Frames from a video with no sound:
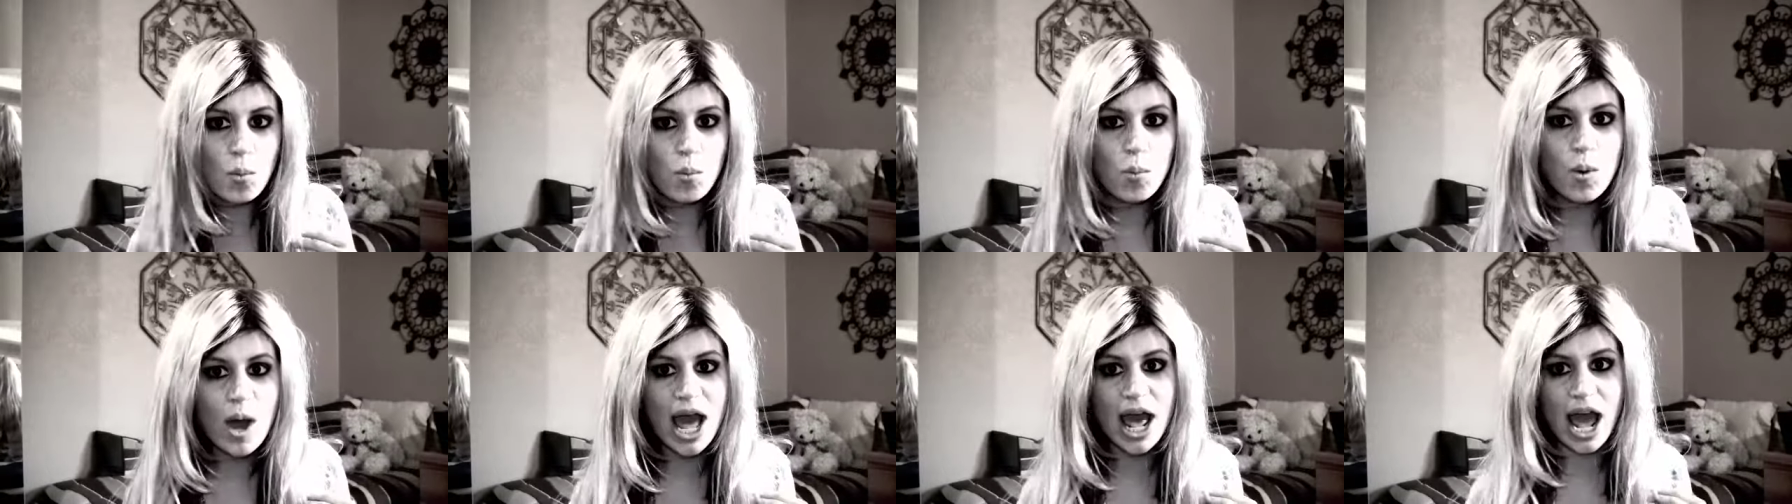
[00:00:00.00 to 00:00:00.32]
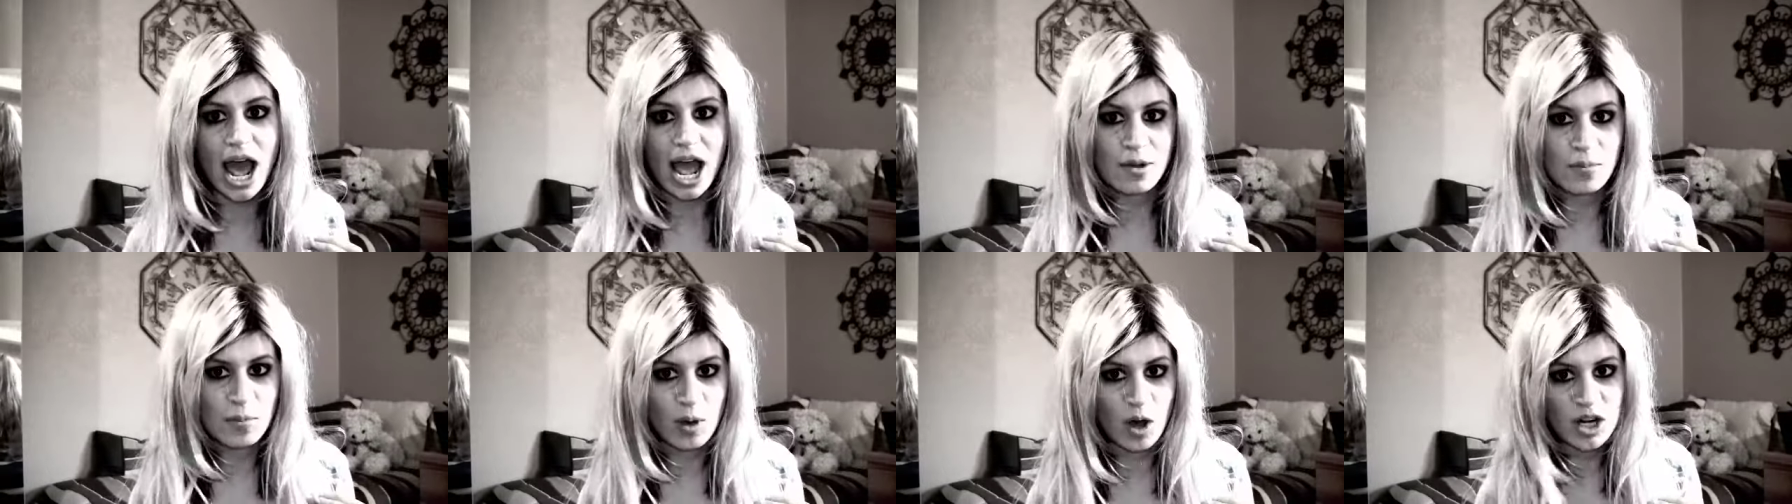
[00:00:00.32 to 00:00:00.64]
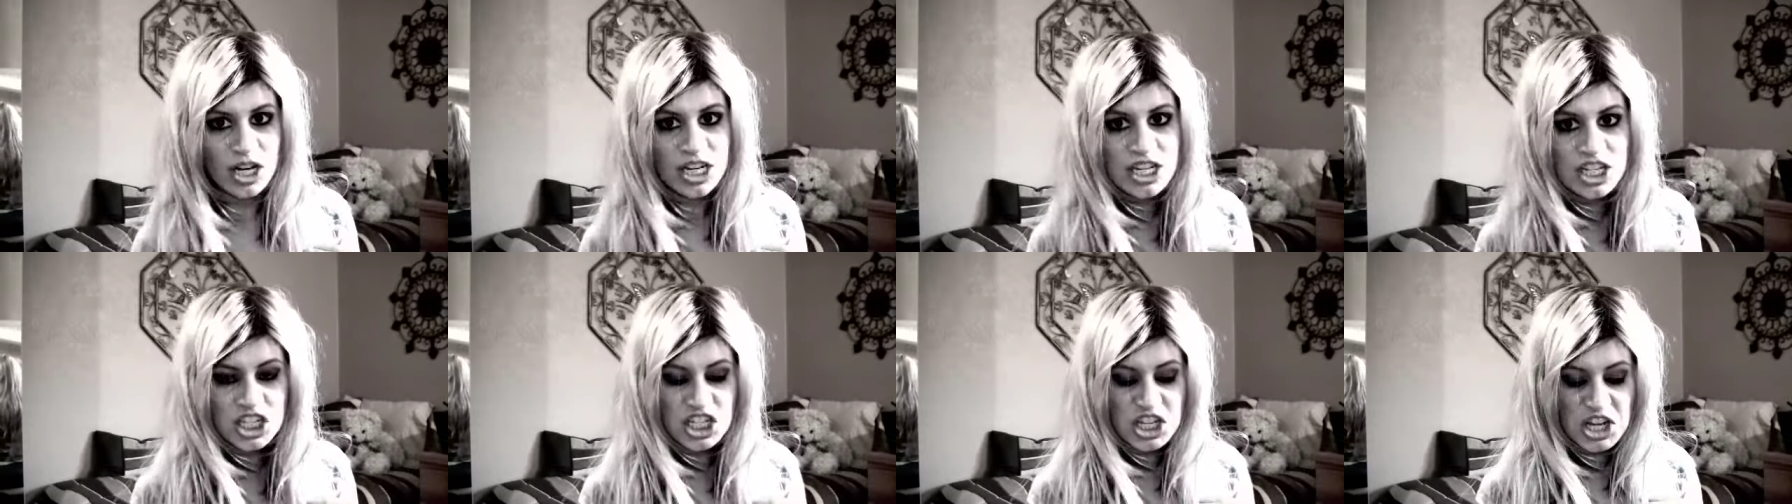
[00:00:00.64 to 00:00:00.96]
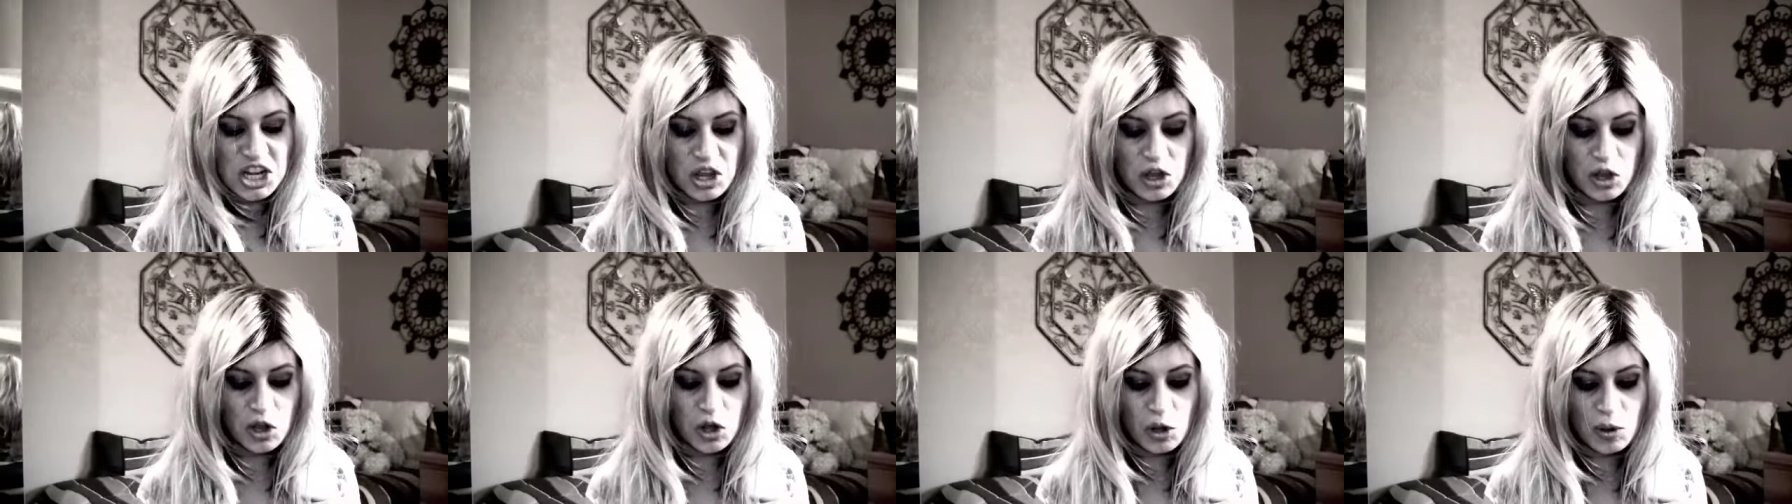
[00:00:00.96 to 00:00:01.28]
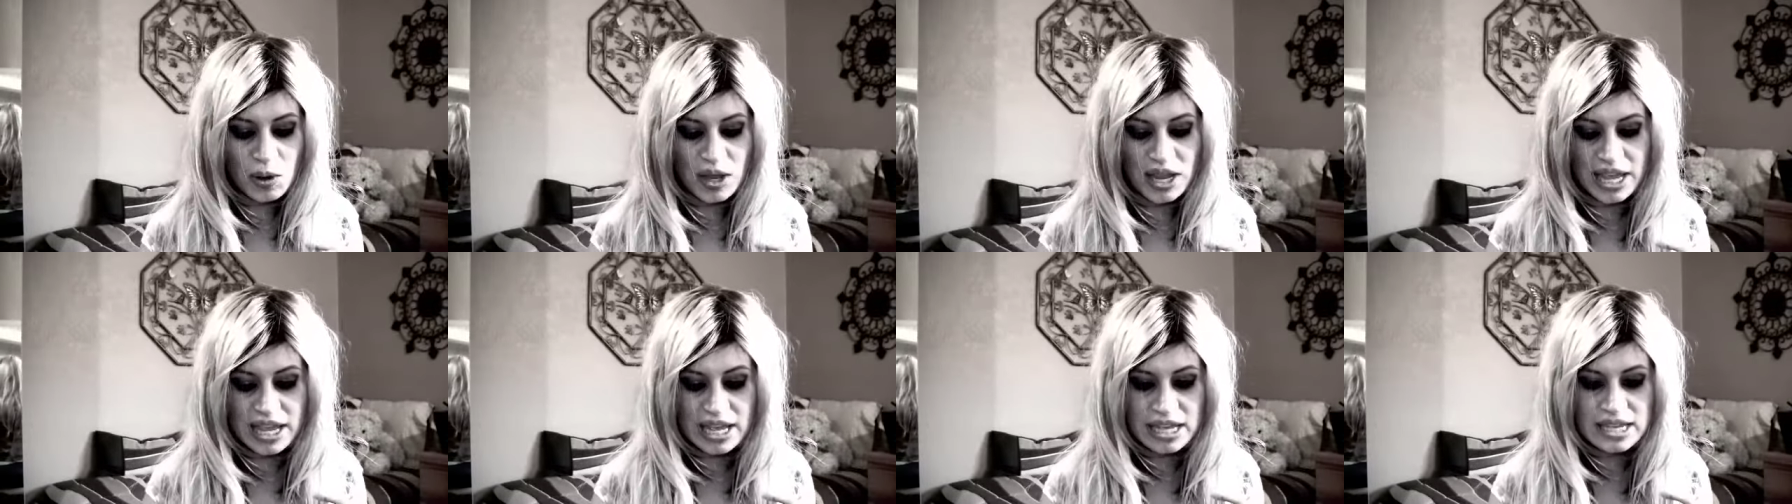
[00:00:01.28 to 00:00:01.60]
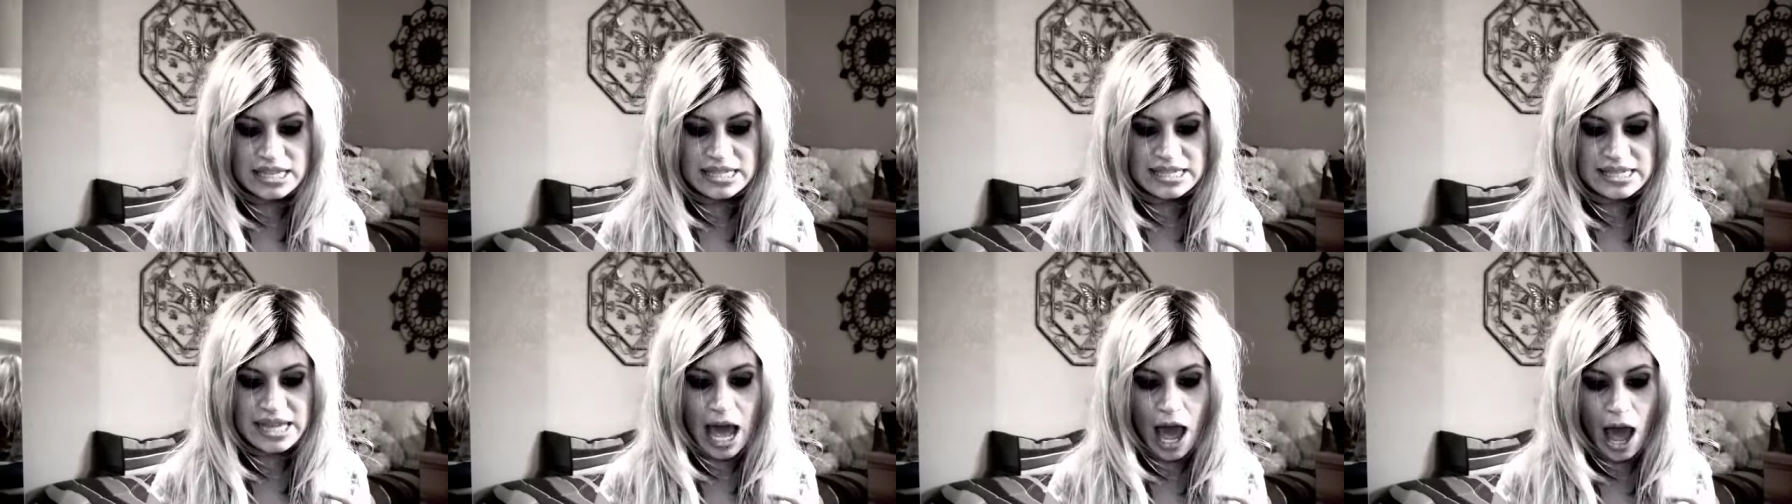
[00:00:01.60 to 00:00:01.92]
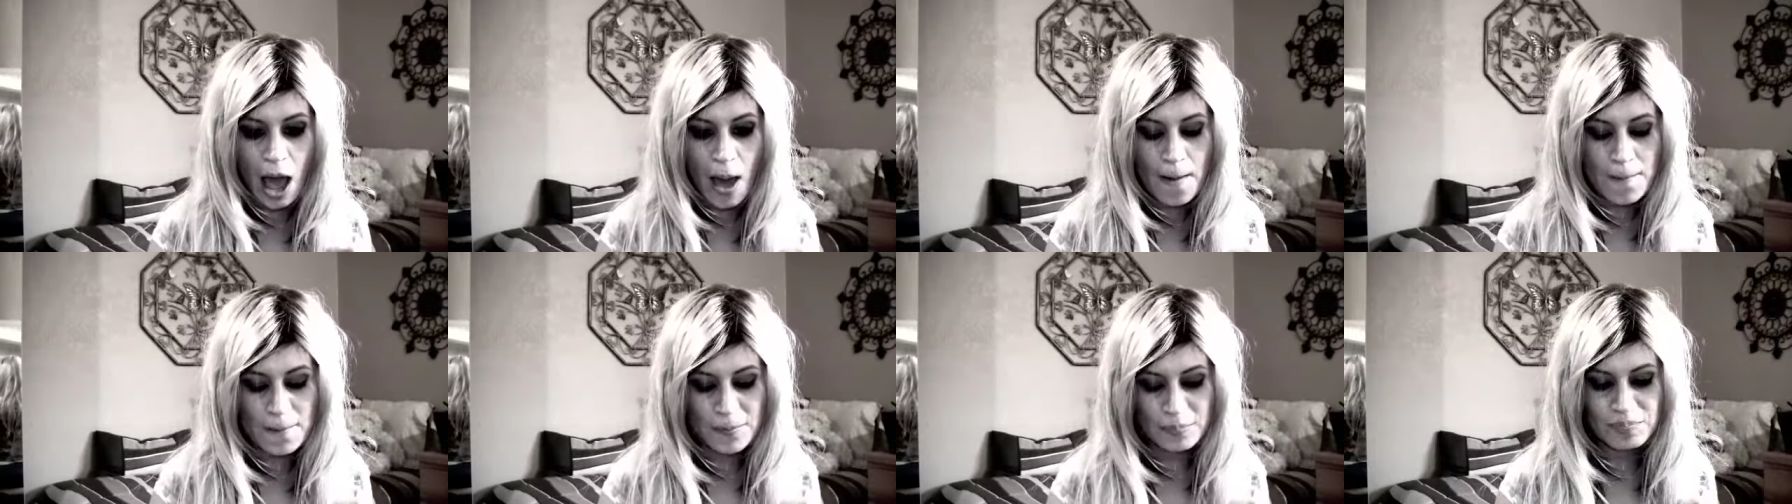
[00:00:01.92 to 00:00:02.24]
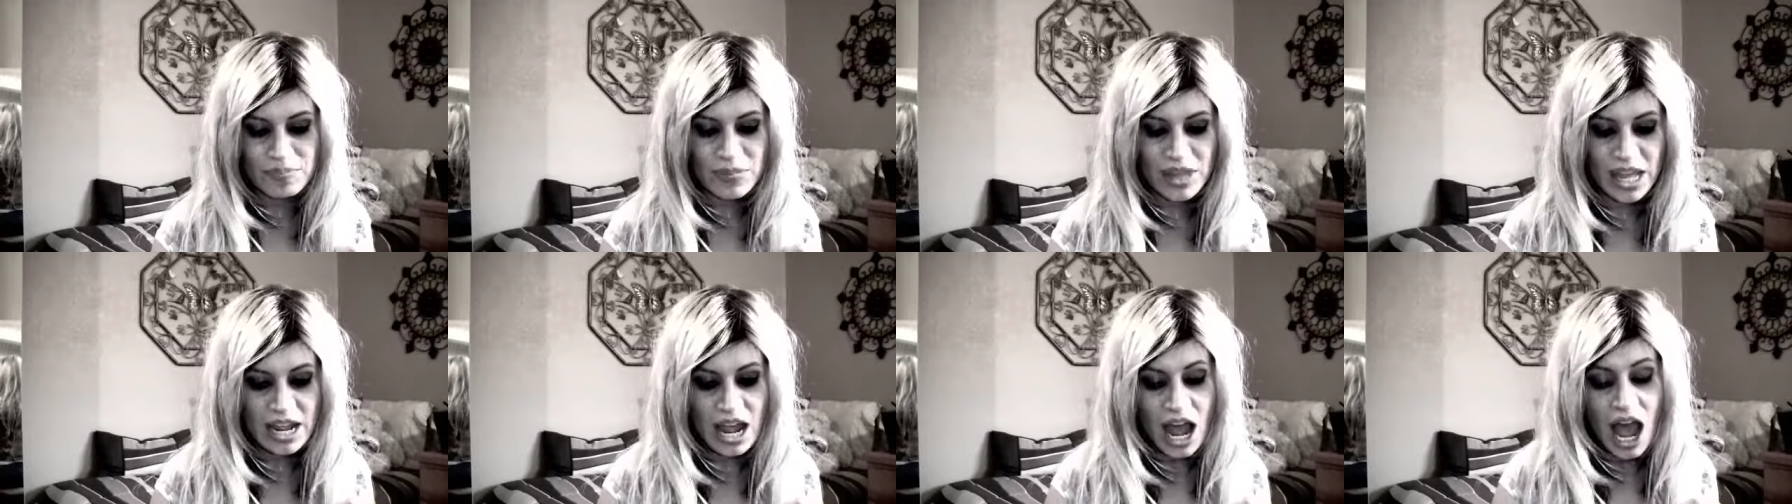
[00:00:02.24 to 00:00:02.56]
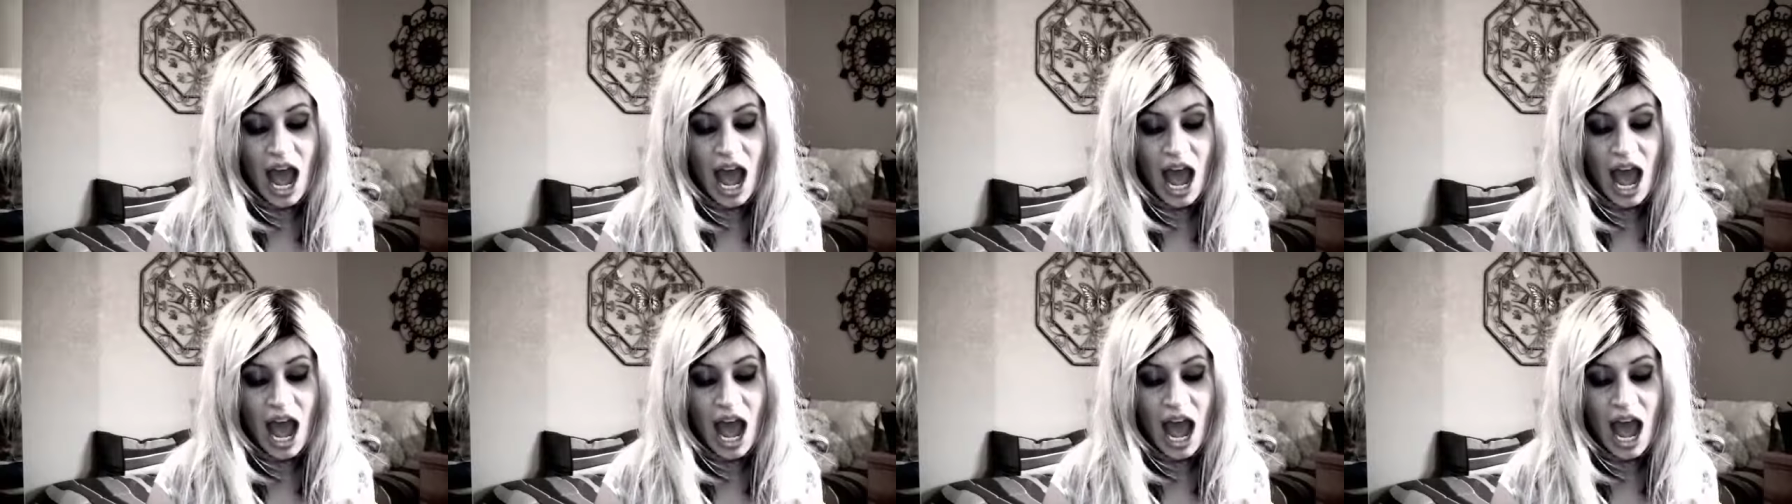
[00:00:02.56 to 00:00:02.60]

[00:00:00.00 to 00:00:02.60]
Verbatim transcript: what I want to do is um,